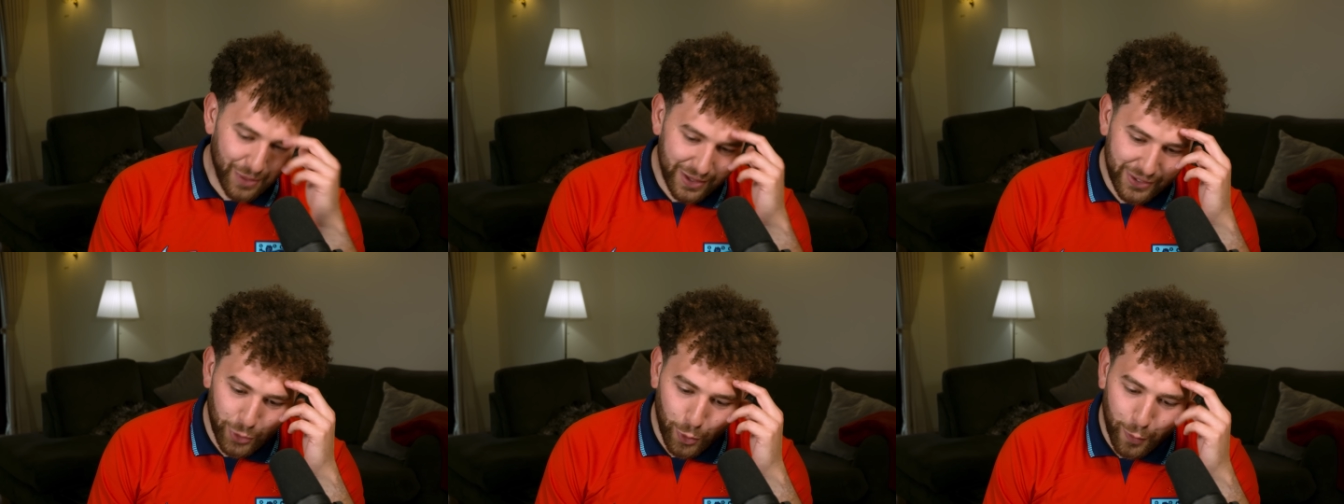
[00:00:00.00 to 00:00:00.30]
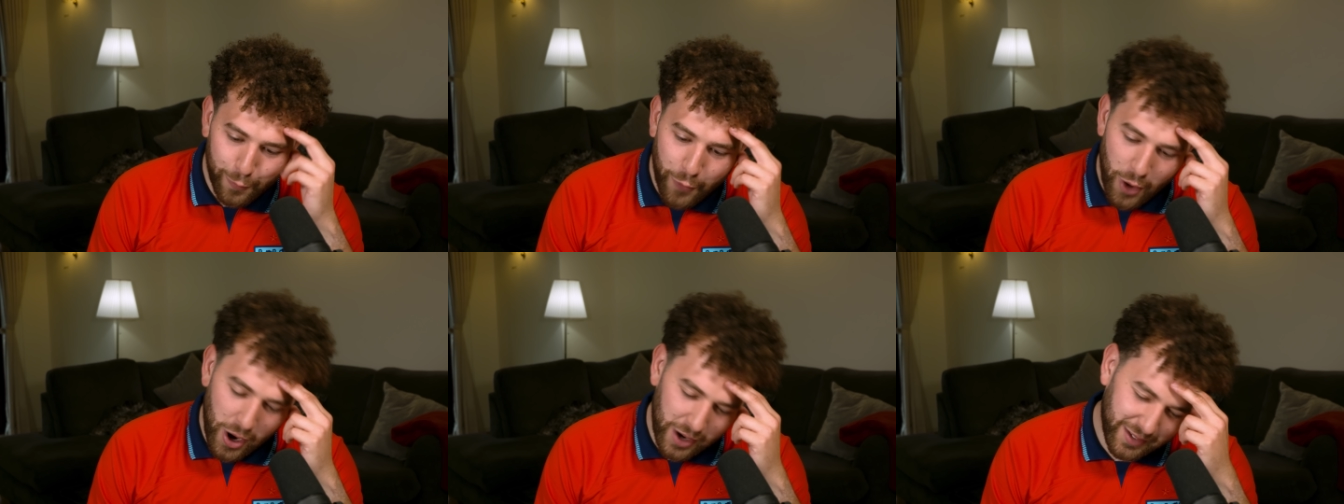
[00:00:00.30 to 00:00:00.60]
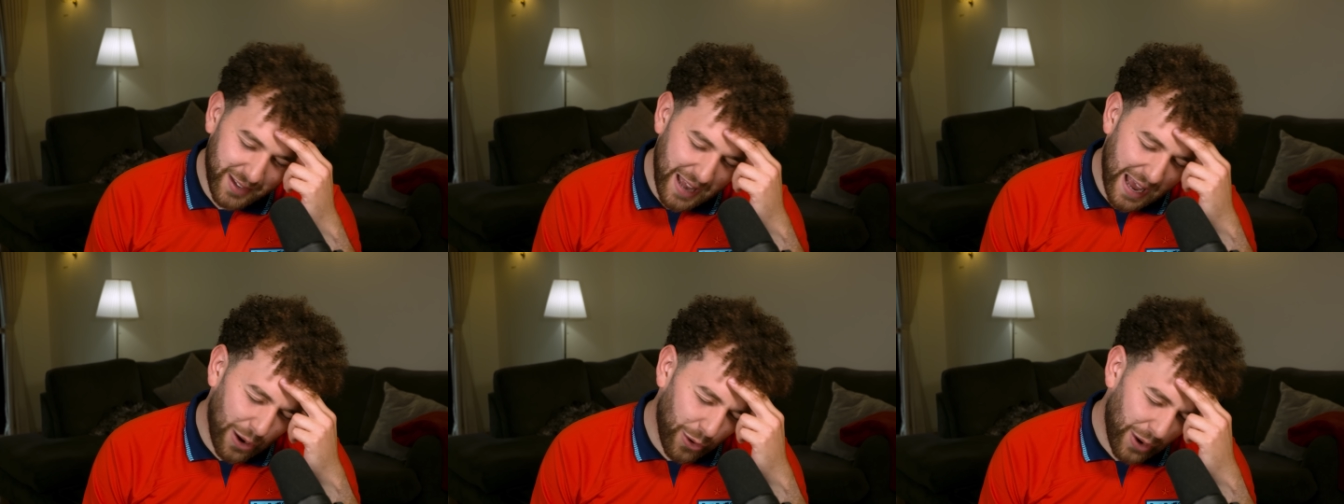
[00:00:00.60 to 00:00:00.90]
We saw
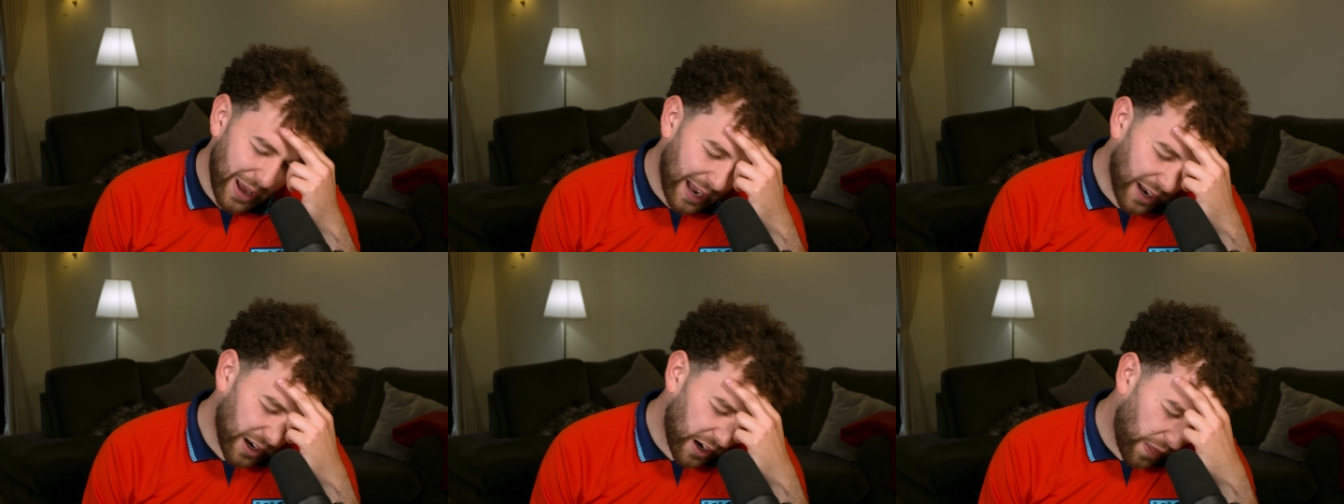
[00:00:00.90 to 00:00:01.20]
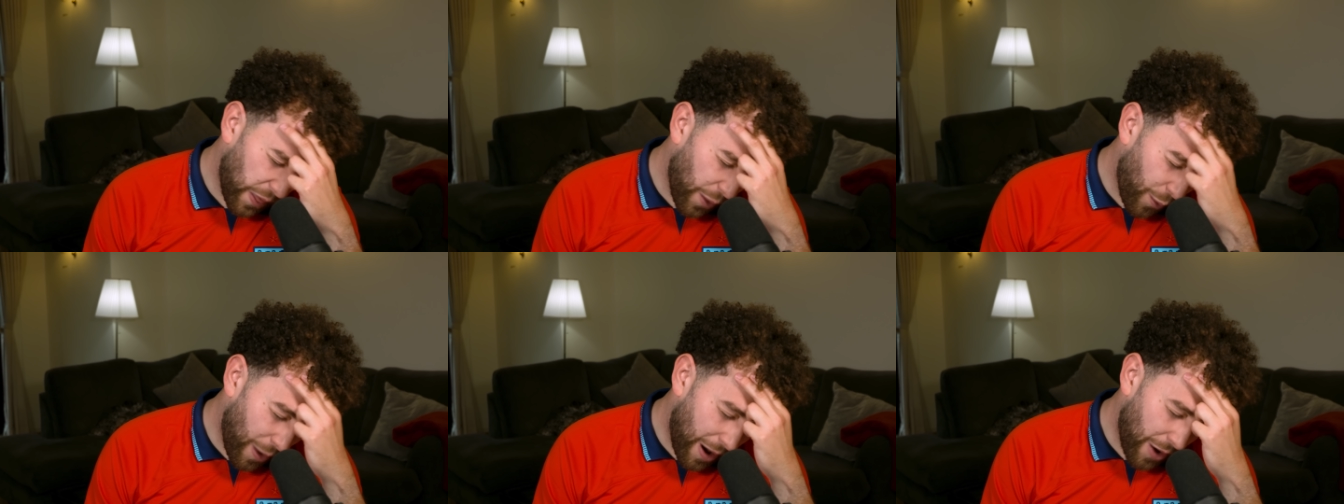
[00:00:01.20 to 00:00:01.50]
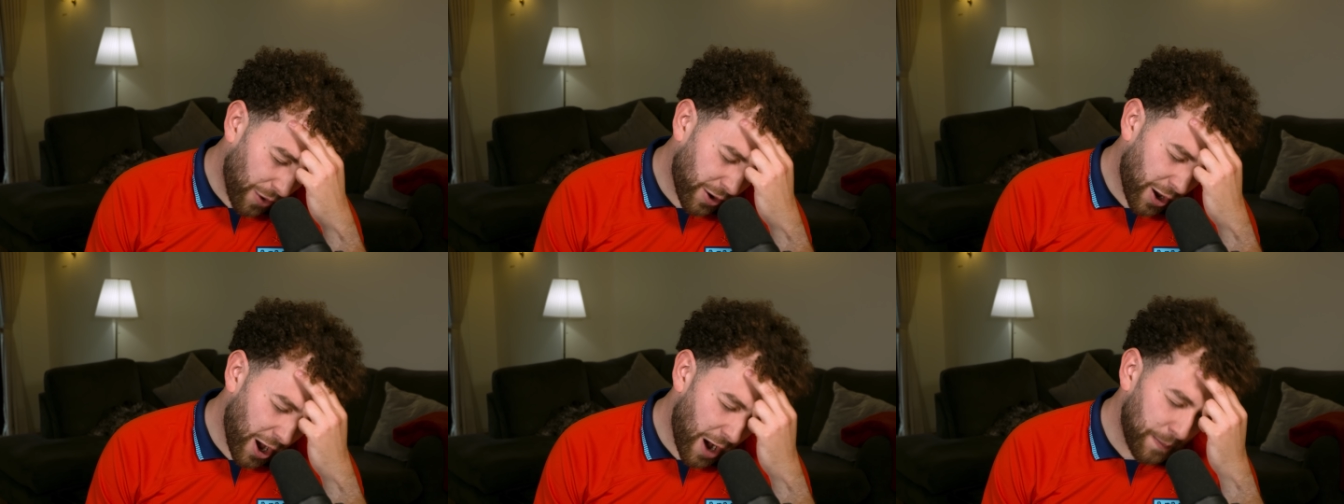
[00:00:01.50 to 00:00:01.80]
France take on England in the
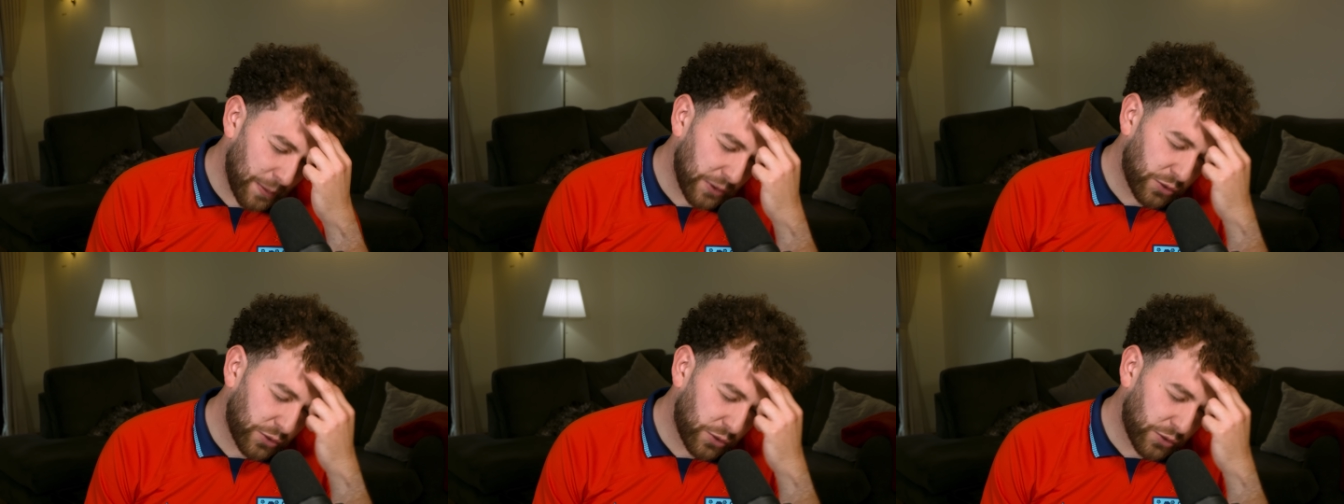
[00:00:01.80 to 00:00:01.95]
World Cup.